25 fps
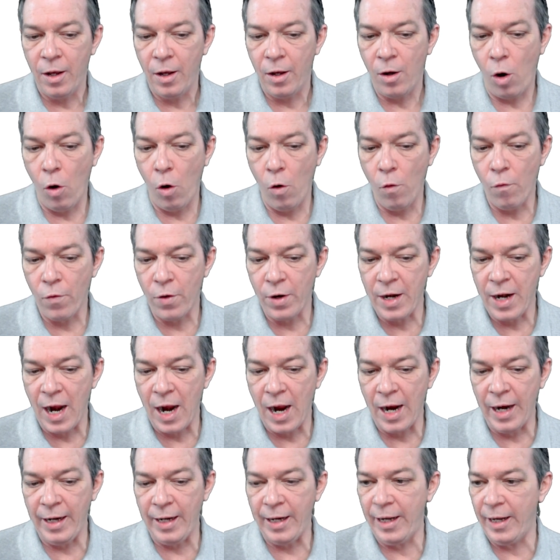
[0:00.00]

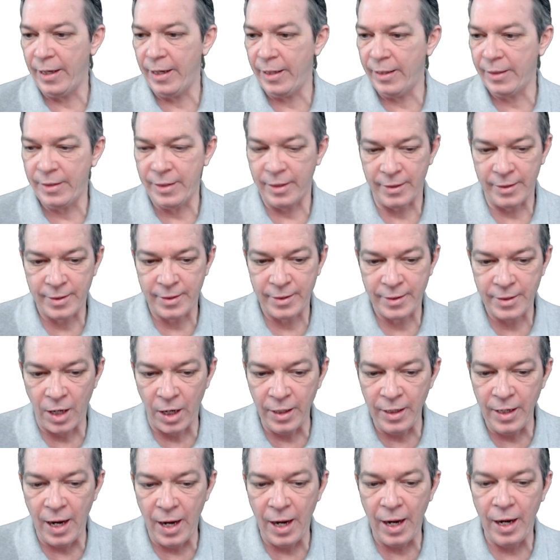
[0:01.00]
overnight into
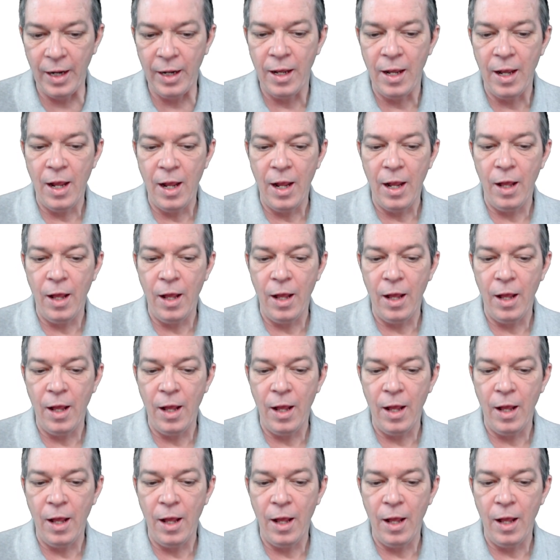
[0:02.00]
Sunday,